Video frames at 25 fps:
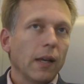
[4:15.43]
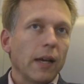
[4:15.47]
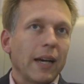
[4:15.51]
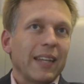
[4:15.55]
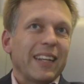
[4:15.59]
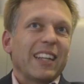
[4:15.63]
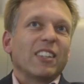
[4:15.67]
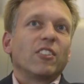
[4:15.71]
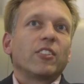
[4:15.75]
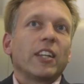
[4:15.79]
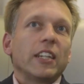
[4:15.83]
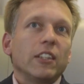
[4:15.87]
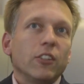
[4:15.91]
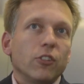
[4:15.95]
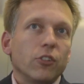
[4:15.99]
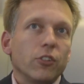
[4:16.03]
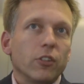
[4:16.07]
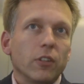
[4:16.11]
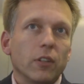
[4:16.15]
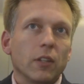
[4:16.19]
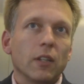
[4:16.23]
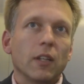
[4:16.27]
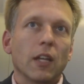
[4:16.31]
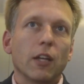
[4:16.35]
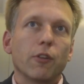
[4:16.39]
and
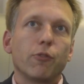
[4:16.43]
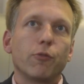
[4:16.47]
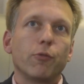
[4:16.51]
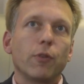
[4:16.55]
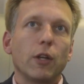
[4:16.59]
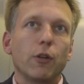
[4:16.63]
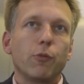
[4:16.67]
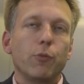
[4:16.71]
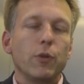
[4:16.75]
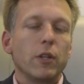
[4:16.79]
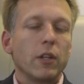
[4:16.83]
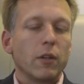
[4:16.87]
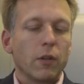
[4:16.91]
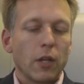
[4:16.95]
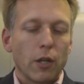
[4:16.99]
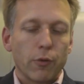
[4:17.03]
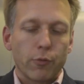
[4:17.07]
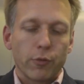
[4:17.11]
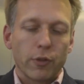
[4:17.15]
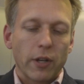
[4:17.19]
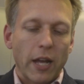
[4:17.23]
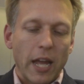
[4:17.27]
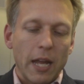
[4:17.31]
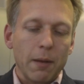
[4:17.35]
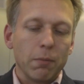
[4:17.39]
essentially
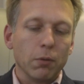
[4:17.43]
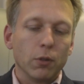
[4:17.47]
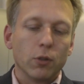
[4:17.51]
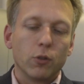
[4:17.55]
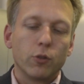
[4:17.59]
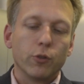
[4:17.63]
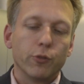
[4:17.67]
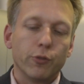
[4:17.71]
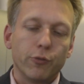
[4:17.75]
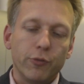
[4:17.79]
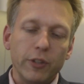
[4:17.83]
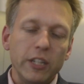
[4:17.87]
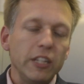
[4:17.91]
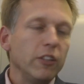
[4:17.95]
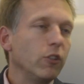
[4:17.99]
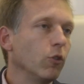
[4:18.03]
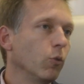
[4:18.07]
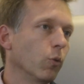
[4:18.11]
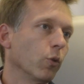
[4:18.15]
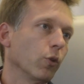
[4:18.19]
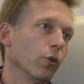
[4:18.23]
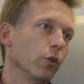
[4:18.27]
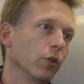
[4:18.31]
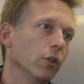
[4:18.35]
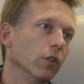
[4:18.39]
if we're able to feed
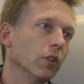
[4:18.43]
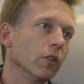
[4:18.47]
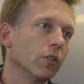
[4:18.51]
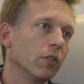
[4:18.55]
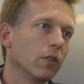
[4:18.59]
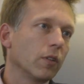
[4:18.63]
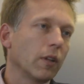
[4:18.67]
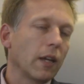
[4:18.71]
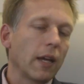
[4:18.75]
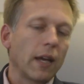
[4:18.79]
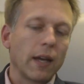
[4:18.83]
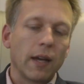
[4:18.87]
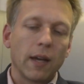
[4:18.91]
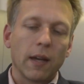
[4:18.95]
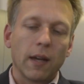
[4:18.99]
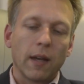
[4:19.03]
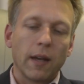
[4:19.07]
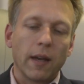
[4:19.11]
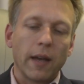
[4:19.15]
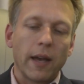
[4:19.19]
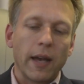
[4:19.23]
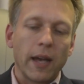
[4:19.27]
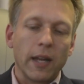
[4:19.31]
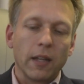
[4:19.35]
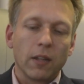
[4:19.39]
the world
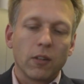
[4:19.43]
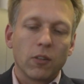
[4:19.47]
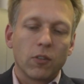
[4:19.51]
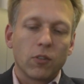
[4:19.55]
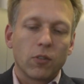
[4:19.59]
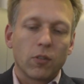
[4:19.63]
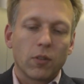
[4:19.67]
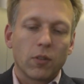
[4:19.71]
and